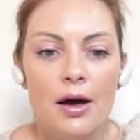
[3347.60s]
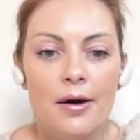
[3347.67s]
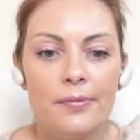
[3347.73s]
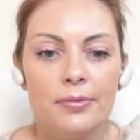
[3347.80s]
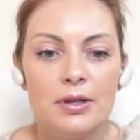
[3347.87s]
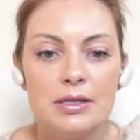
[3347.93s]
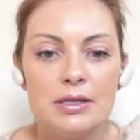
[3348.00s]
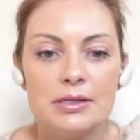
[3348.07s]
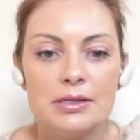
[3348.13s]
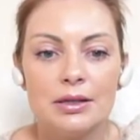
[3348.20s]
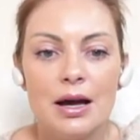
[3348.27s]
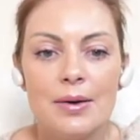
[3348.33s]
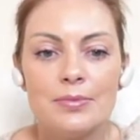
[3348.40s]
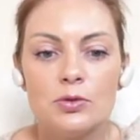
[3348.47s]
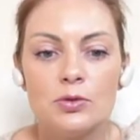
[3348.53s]
Um,
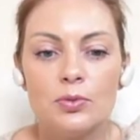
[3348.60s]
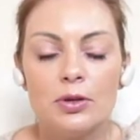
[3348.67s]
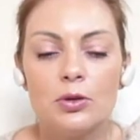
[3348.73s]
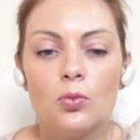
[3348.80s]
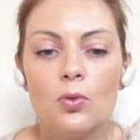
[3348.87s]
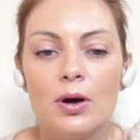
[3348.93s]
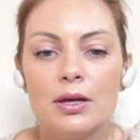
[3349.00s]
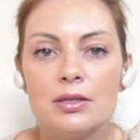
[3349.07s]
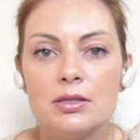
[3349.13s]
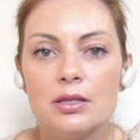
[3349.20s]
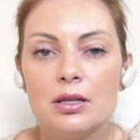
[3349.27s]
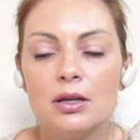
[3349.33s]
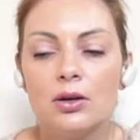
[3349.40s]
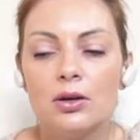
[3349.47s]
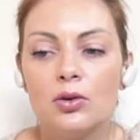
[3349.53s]
this comes with one
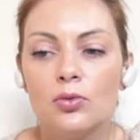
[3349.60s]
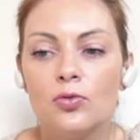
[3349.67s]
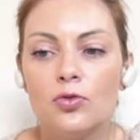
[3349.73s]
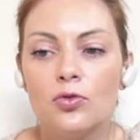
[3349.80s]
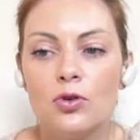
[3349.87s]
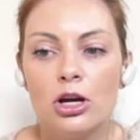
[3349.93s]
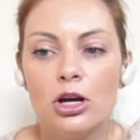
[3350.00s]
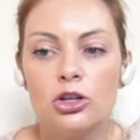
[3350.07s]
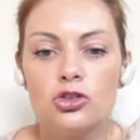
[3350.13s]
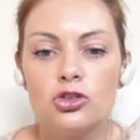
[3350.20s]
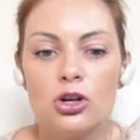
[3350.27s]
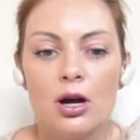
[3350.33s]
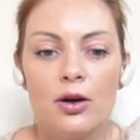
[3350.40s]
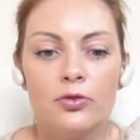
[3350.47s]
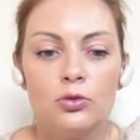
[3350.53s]
silicone
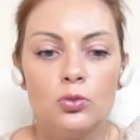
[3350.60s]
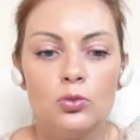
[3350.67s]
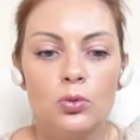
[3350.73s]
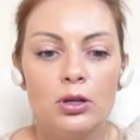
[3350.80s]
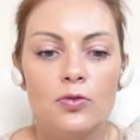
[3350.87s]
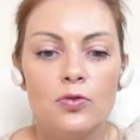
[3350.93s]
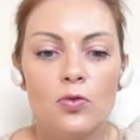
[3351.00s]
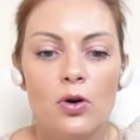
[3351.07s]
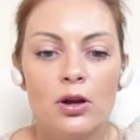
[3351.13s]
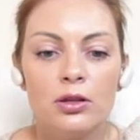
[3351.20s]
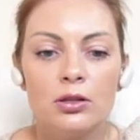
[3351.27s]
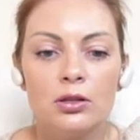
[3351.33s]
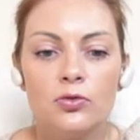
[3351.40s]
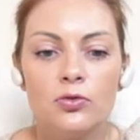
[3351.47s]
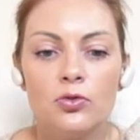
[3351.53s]
sponge of
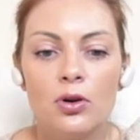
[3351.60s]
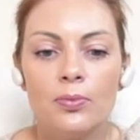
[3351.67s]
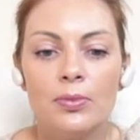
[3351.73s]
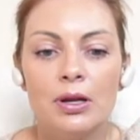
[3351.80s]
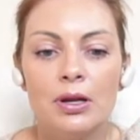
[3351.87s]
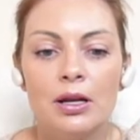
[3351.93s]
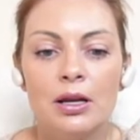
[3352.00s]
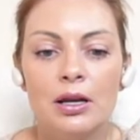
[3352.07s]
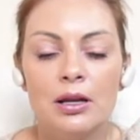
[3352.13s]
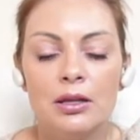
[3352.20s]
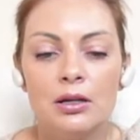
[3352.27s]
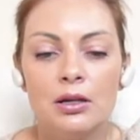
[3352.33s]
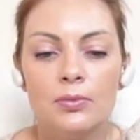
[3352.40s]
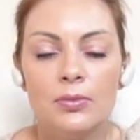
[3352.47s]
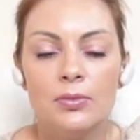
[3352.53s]
24
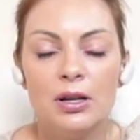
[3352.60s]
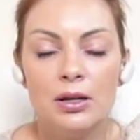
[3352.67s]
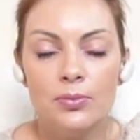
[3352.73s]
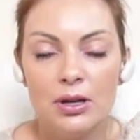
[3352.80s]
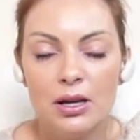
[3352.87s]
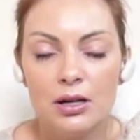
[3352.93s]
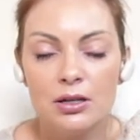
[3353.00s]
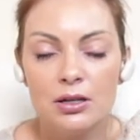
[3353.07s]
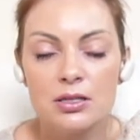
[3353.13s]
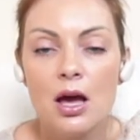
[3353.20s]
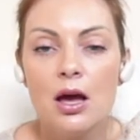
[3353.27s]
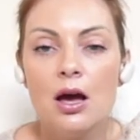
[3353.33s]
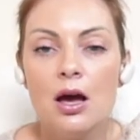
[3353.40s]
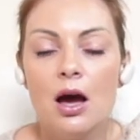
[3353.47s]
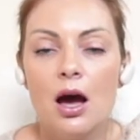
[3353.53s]
milliliter,
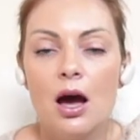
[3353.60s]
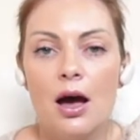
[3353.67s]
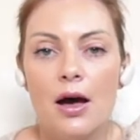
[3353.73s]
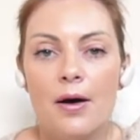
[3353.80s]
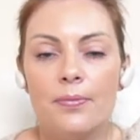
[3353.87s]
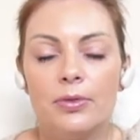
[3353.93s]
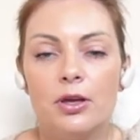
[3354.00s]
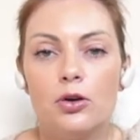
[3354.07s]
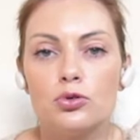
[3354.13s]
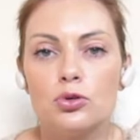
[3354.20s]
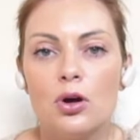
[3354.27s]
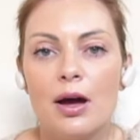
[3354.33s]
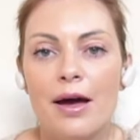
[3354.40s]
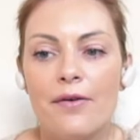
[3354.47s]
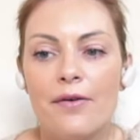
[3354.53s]
millimeters. Um, they
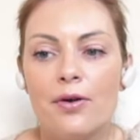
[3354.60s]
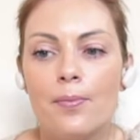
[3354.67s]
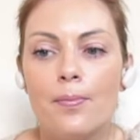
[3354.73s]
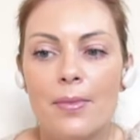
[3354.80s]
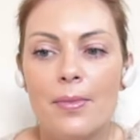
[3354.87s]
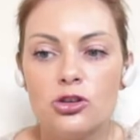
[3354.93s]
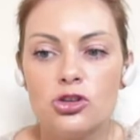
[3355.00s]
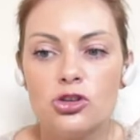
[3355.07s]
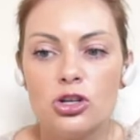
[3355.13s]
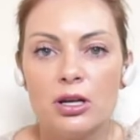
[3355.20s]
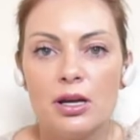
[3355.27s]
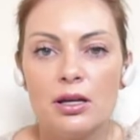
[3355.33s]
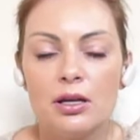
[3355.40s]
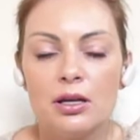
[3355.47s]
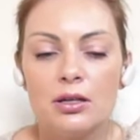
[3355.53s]
also have a
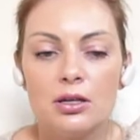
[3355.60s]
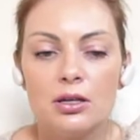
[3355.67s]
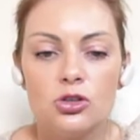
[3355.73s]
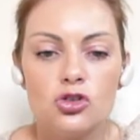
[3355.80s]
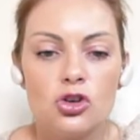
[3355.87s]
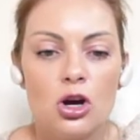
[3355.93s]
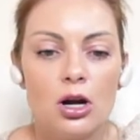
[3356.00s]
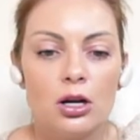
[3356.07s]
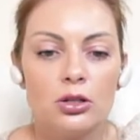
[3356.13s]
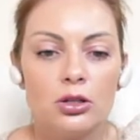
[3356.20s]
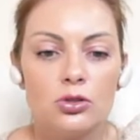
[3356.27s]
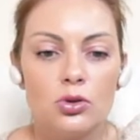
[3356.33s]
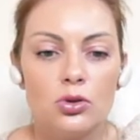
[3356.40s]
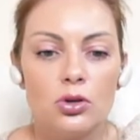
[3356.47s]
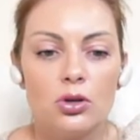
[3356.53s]
measuring
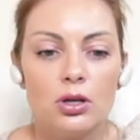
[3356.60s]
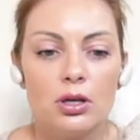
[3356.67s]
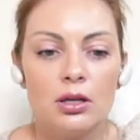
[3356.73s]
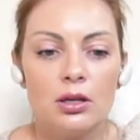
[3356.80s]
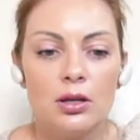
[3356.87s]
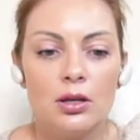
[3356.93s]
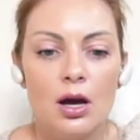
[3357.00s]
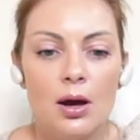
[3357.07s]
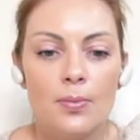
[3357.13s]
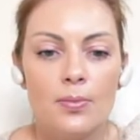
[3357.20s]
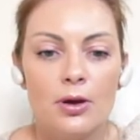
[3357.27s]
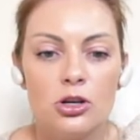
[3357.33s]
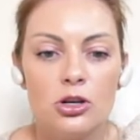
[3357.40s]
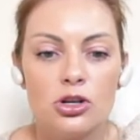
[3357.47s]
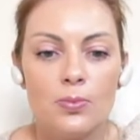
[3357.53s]
card so you can uh,
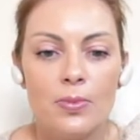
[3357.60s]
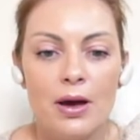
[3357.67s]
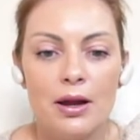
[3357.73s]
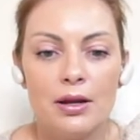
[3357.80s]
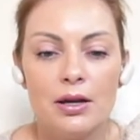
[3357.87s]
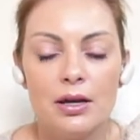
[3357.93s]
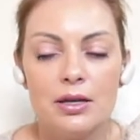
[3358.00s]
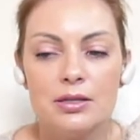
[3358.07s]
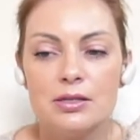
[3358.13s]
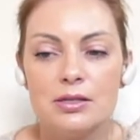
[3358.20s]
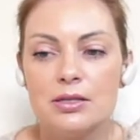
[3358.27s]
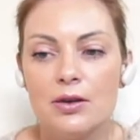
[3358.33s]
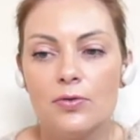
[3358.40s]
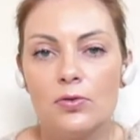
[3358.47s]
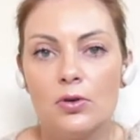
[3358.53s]
measure better
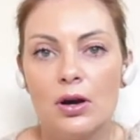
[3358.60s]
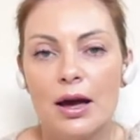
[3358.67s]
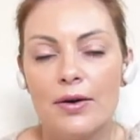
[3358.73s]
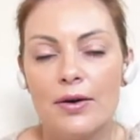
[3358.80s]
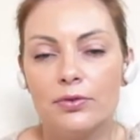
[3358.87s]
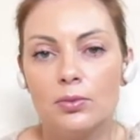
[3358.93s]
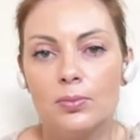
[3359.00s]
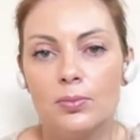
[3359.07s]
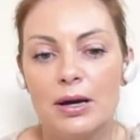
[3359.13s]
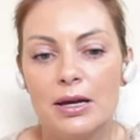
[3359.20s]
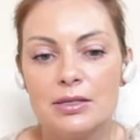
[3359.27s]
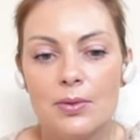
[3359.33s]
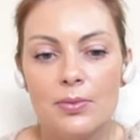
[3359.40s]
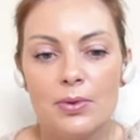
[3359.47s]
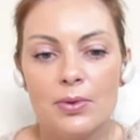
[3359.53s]
and see if you have to
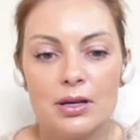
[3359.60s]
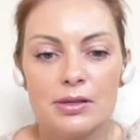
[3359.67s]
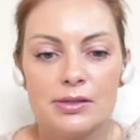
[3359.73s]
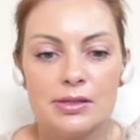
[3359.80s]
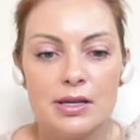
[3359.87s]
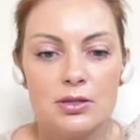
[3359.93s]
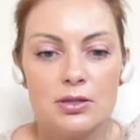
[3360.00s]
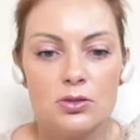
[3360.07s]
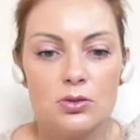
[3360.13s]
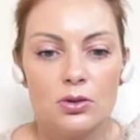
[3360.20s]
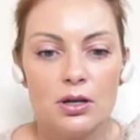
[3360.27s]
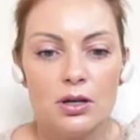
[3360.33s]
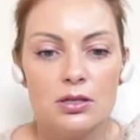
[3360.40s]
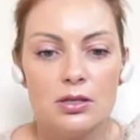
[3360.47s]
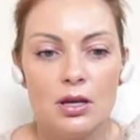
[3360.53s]
buy some
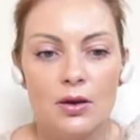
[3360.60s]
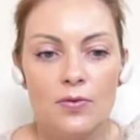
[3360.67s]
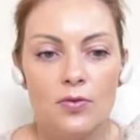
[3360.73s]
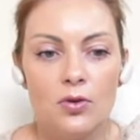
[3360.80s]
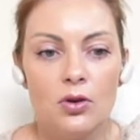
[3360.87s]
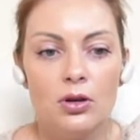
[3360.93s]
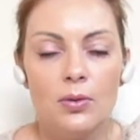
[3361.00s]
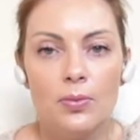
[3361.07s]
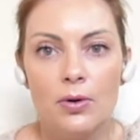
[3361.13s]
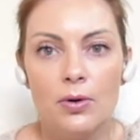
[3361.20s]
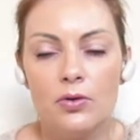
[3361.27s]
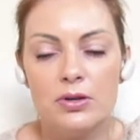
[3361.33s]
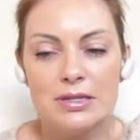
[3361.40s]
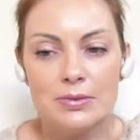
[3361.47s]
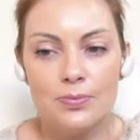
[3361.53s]
accessories if your
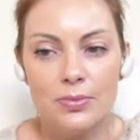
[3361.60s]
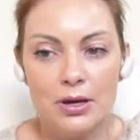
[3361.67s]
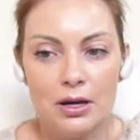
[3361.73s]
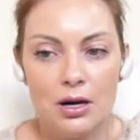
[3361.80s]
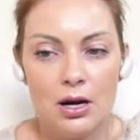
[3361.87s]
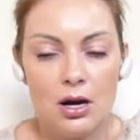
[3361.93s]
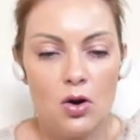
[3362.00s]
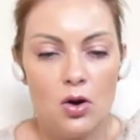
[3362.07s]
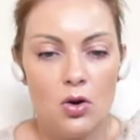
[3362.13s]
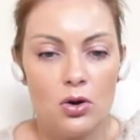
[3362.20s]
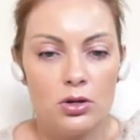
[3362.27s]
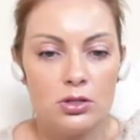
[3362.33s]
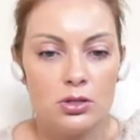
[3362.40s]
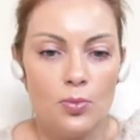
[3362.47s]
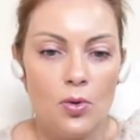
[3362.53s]
nipple is bigger
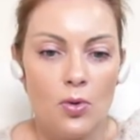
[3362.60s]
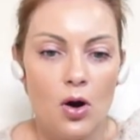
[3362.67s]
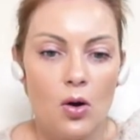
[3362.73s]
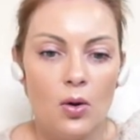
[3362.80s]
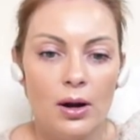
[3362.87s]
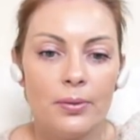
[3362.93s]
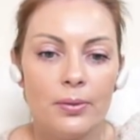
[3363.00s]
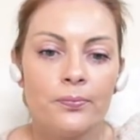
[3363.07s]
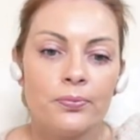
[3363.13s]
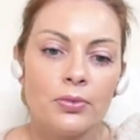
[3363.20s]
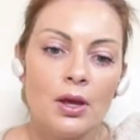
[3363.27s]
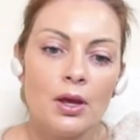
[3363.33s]
or smaller.